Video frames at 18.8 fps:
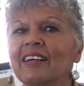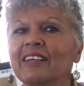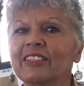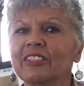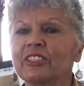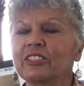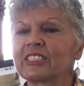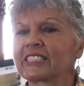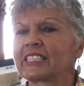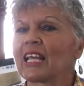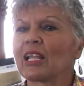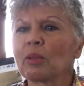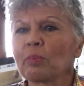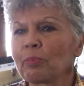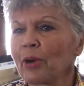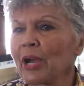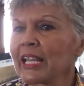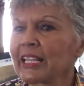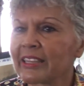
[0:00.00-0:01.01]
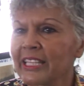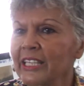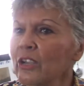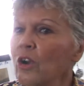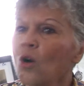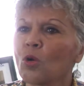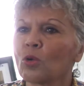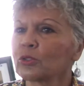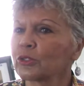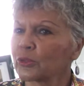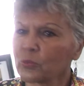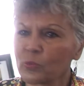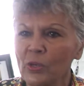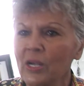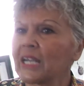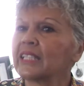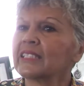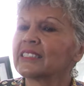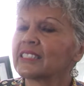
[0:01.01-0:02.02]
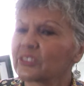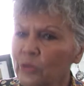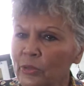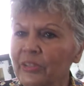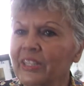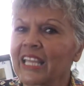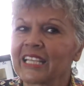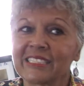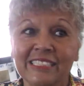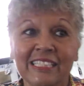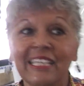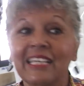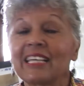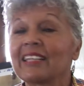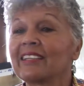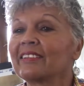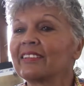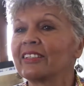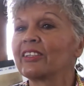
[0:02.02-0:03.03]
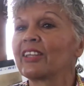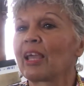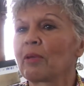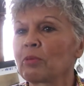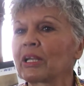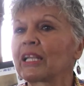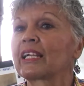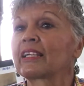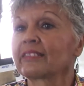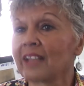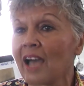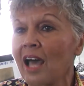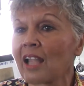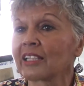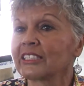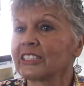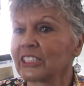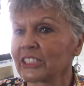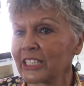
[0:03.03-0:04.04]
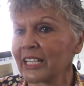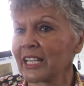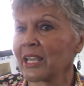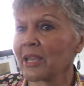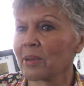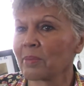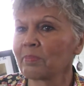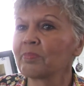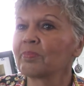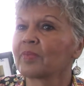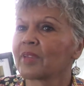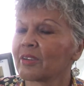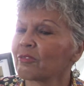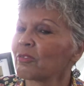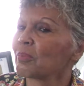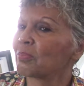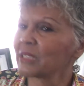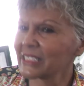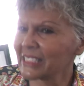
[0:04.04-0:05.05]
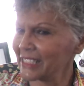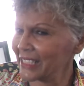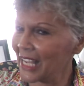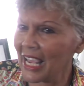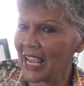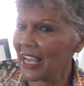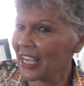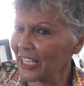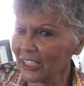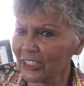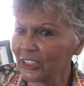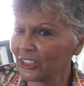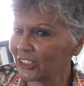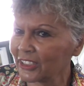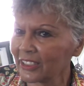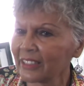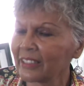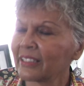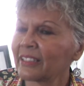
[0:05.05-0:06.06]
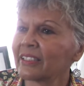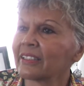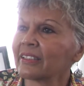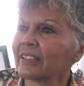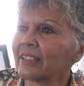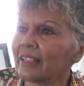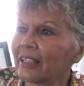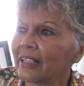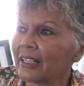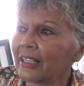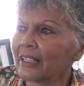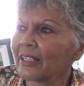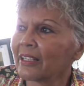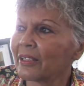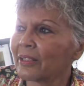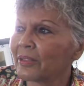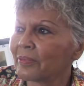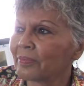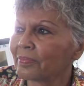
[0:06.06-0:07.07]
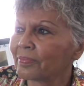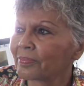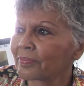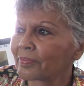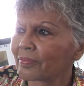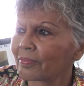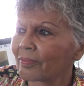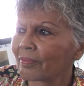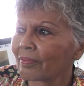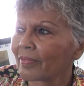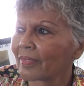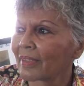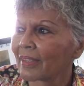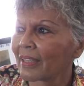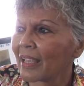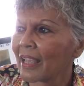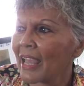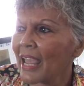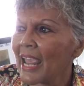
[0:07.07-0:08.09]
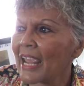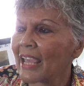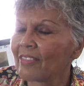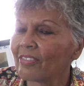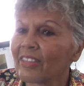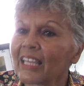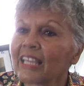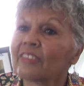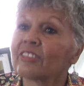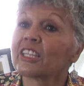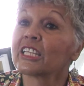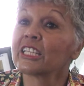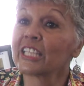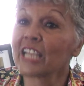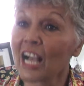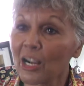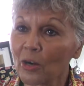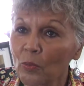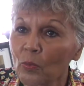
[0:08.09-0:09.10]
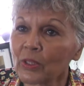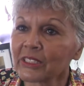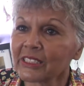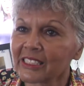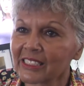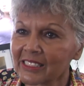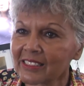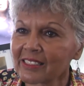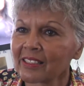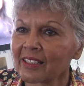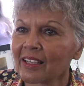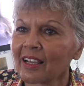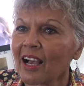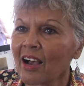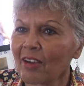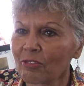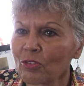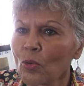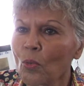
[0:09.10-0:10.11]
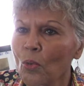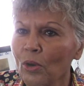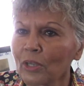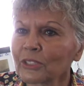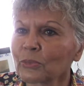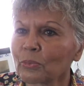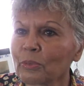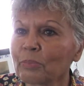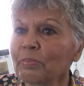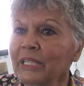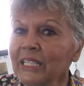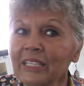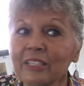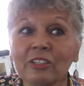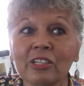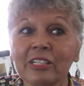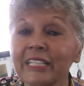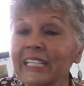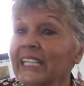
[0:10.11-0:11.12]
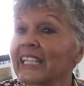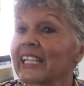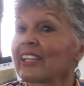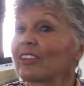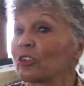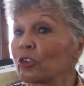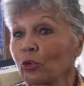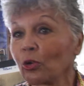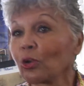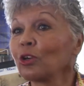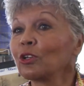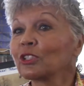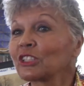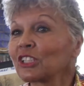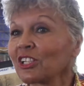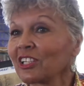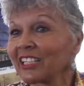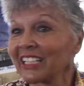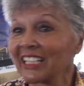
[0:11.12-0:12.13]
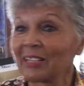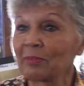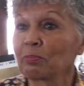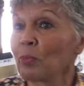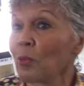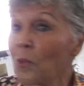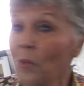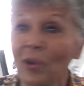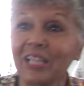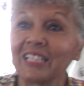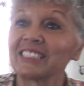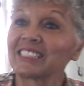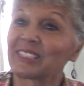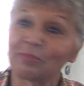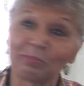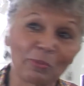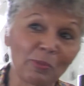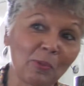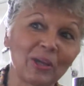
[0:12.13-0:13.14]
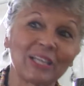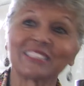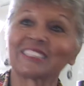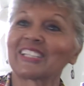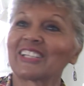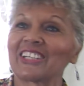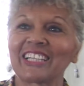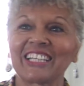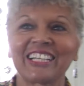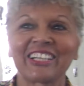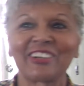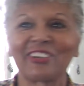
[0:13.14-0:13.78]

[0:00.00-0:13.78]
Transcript: You'd celebrate the older ones, or they would acknowledge them from the stage. And then the young ones, of course, would be looking at girls looking at boys and boys looking at